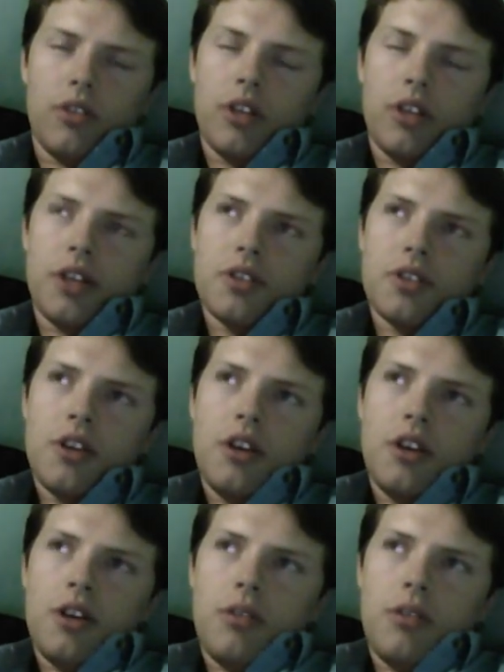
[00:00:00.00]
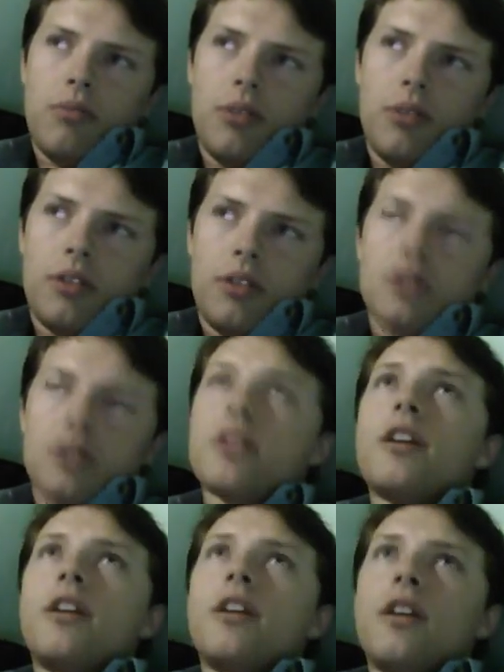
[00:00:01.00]
class. But,
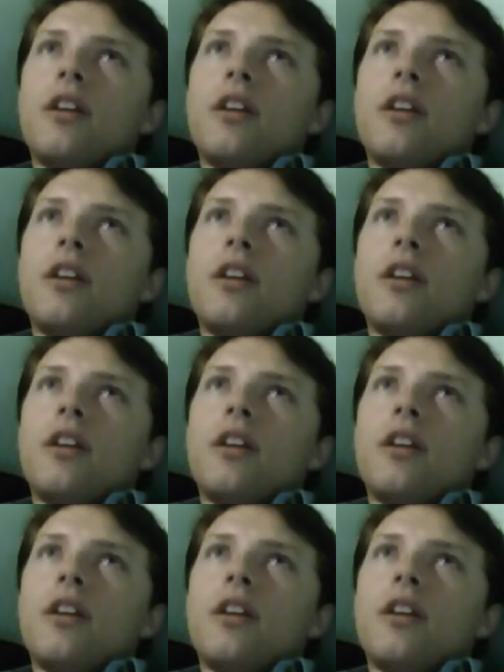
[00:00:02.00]
see?